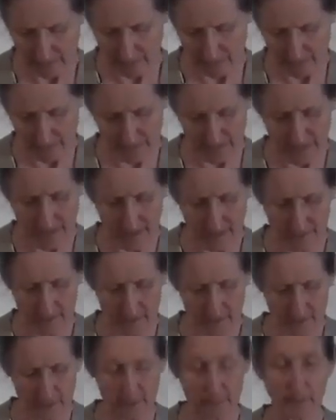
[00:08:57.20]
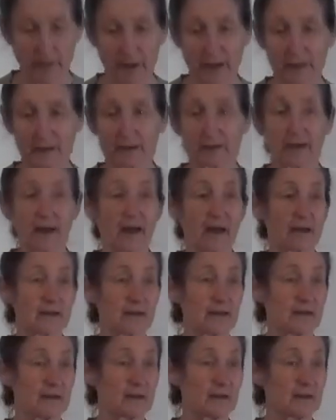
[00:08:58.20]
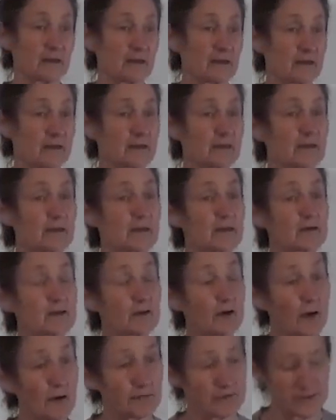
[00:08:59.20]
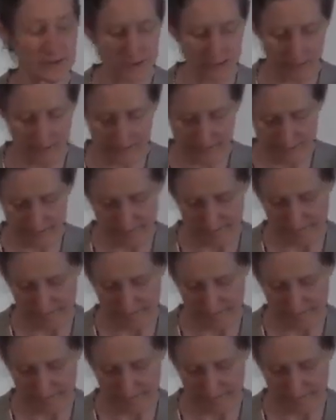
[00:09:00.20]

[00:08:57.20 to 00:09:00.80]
a look at how you can make an onion cough syrup.